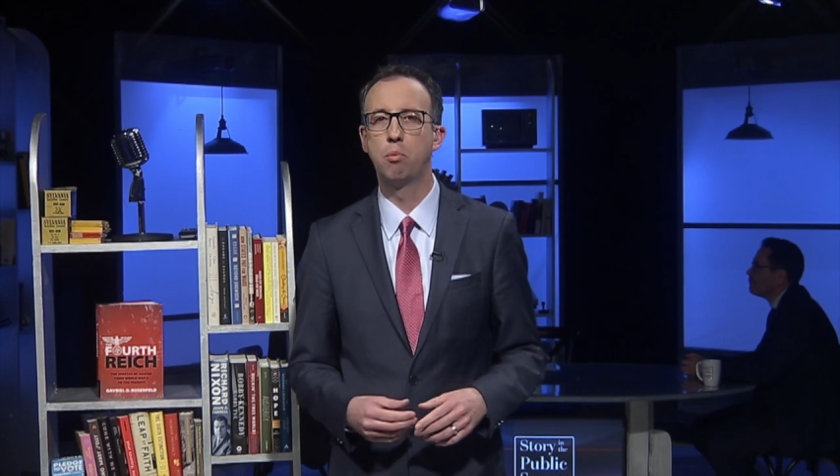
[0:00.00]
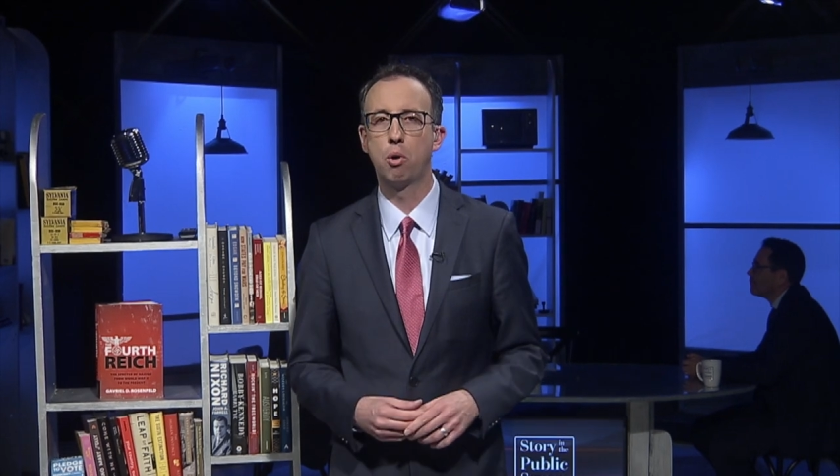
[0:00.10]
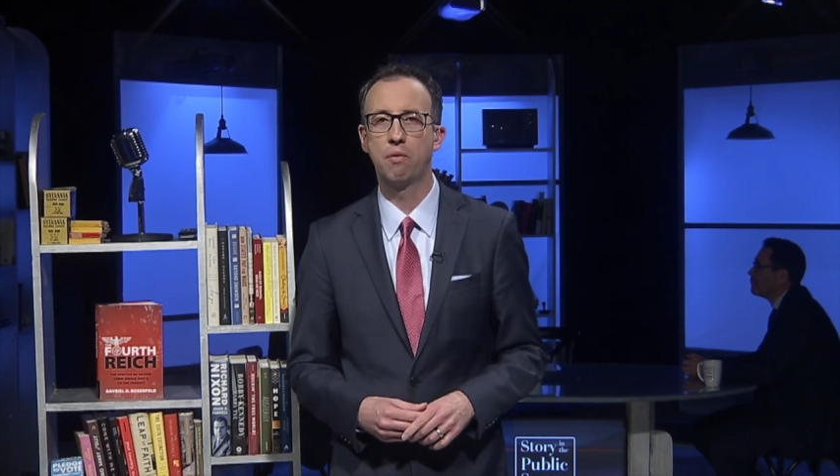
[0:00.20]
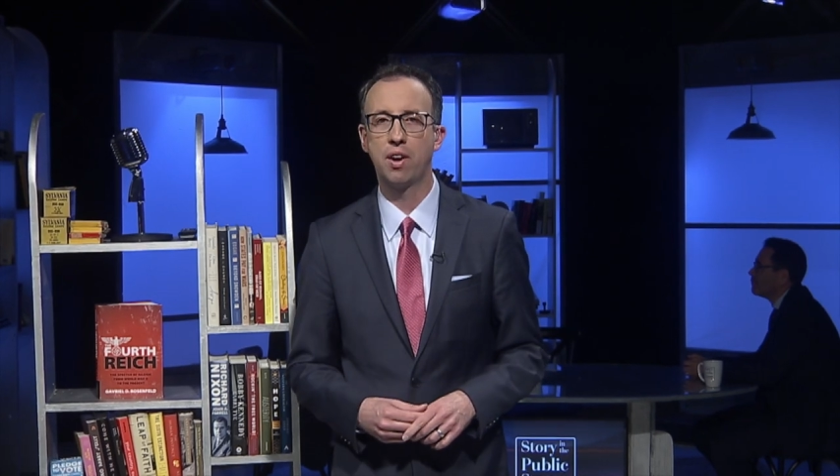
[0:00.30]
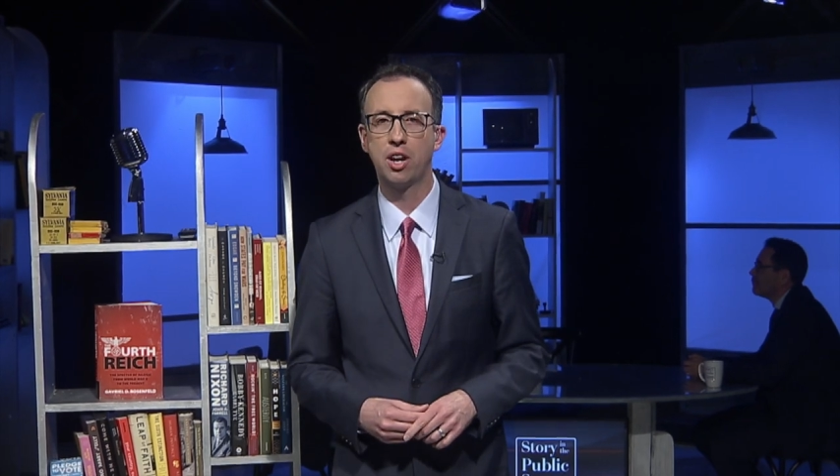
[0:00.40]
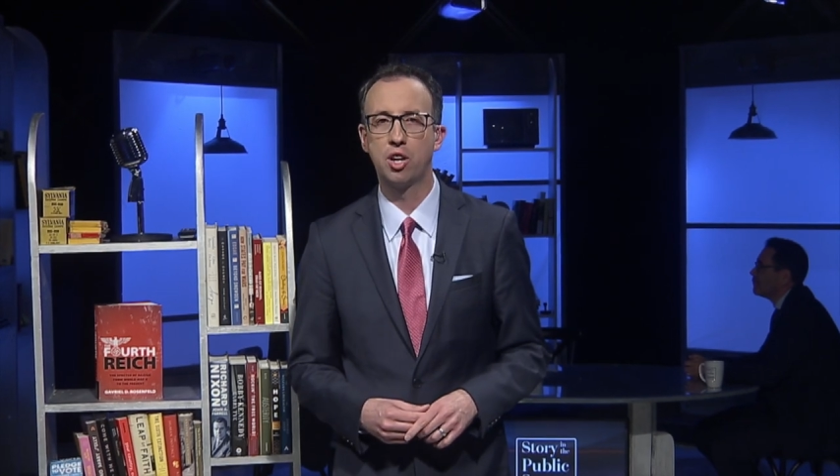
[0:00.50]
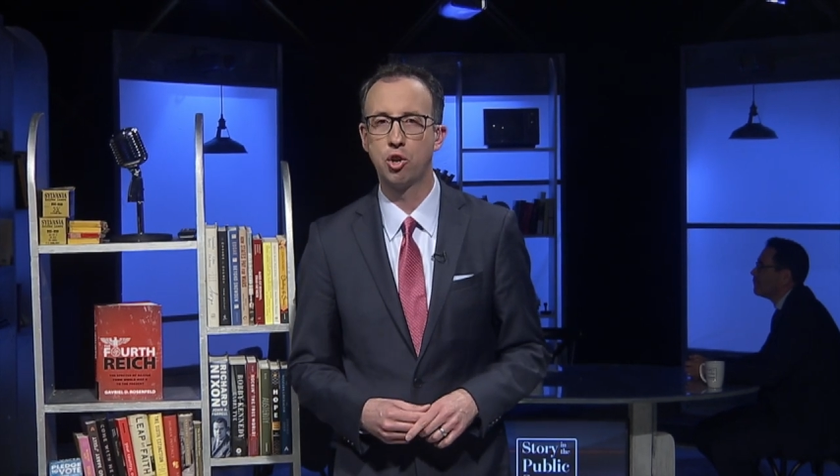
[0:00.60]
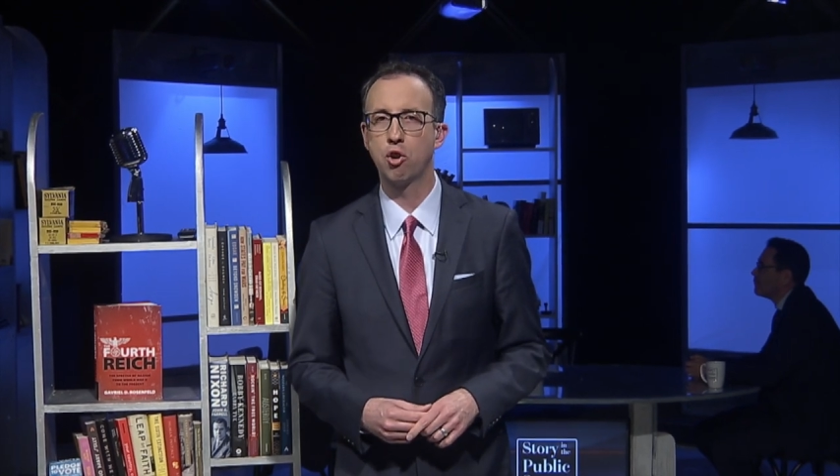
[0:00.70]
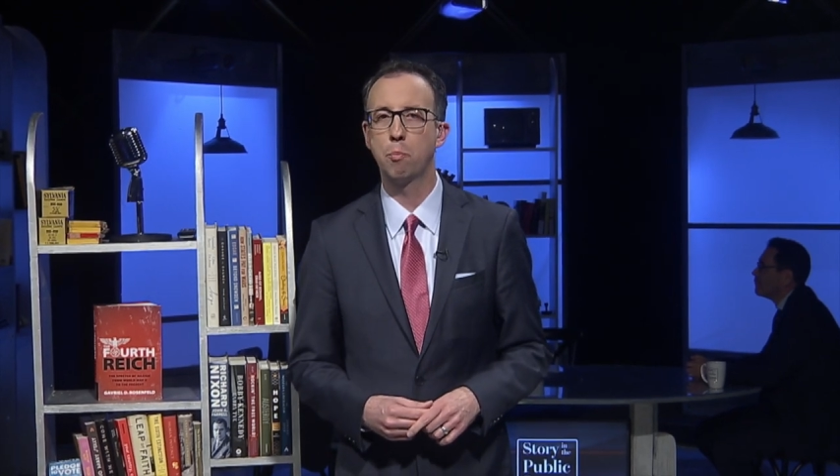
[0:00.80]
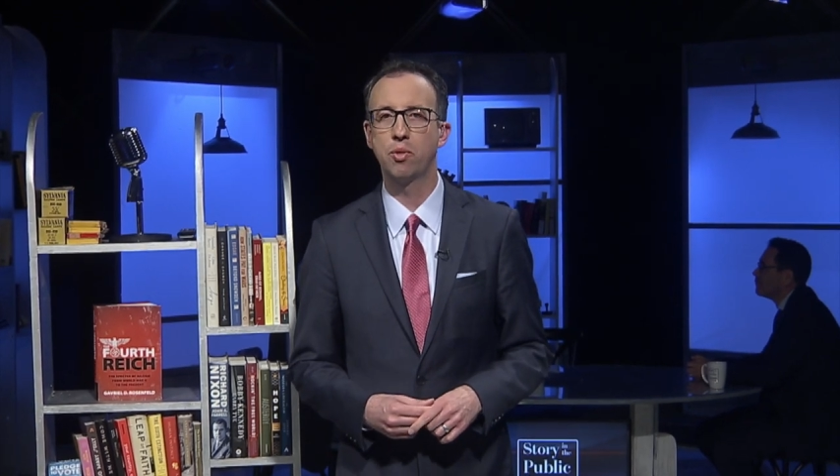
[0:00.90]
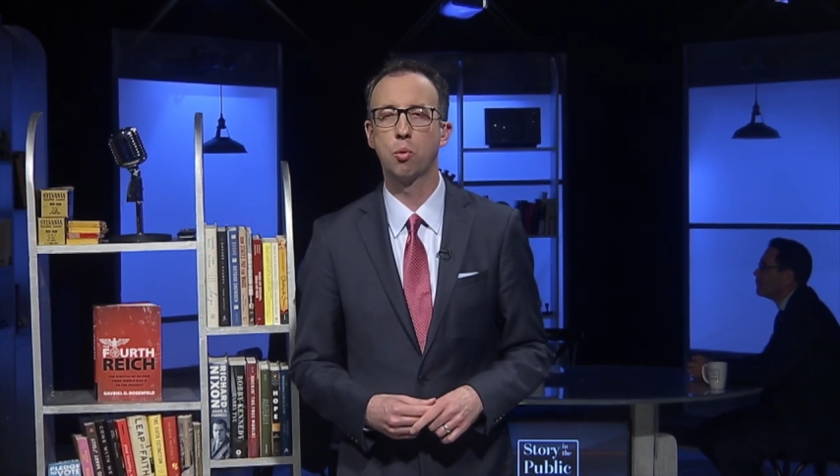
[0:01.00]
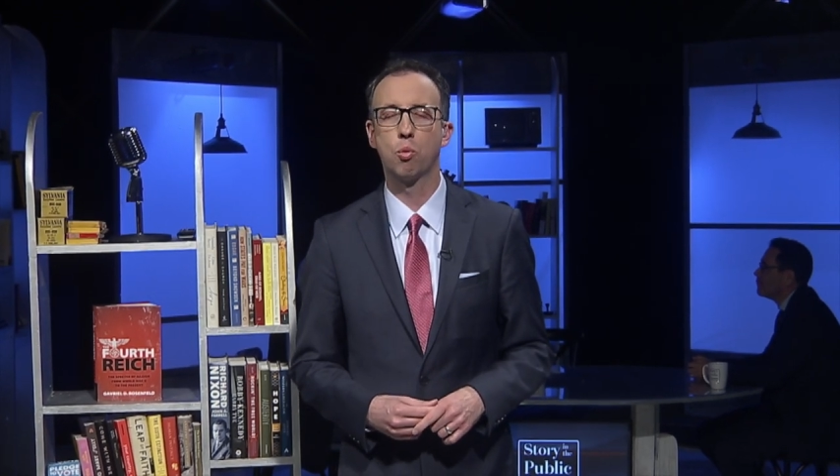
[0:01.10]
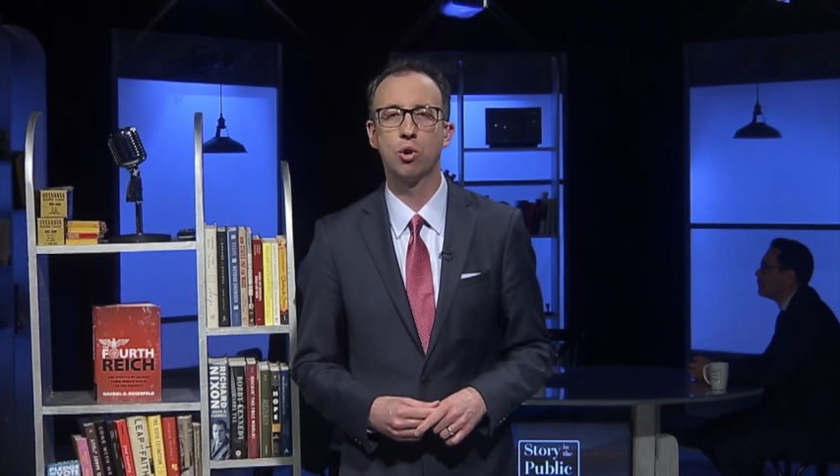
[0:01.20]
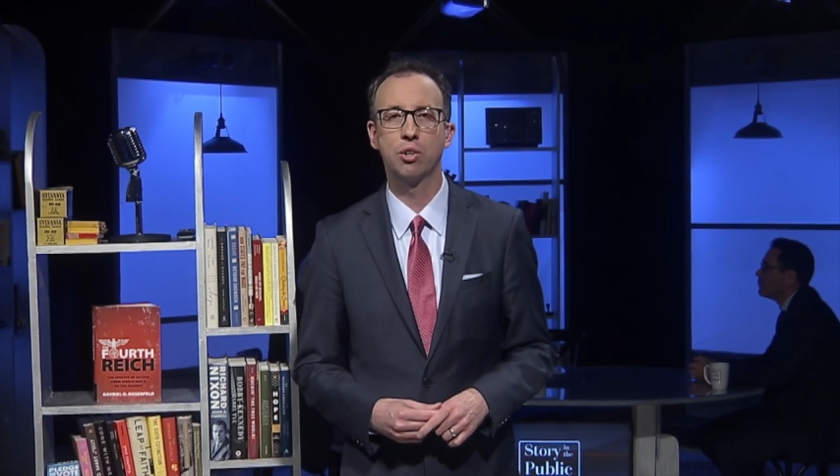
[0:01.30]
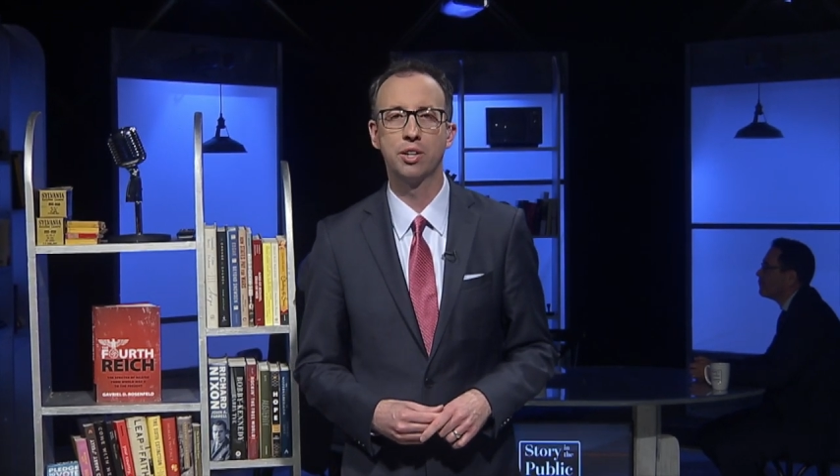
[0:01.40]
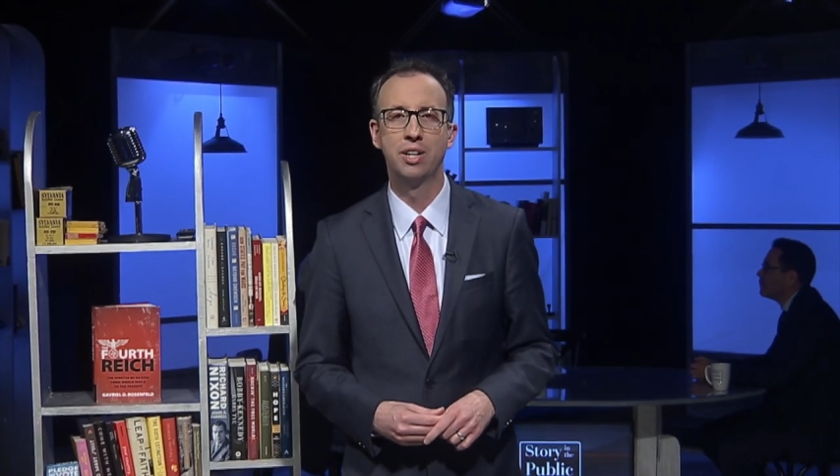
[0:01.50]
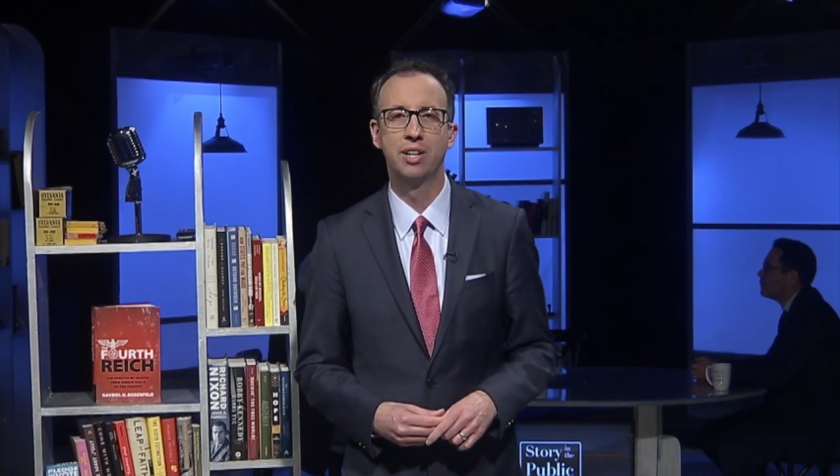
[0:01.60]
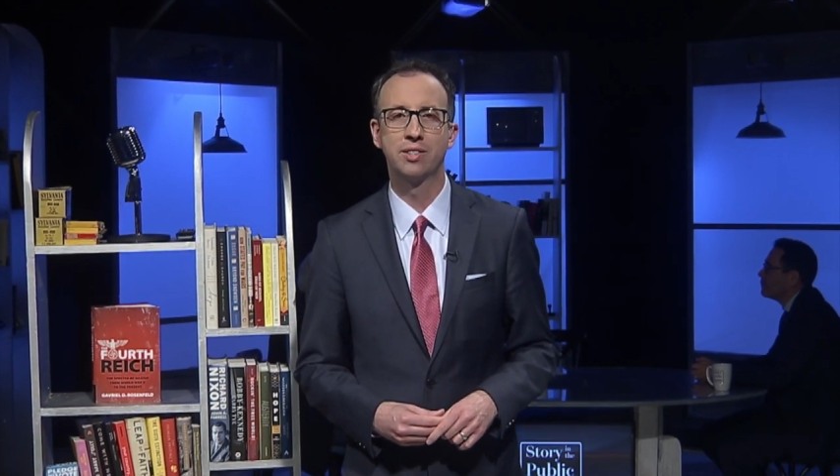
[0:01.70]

motivated Europe and the world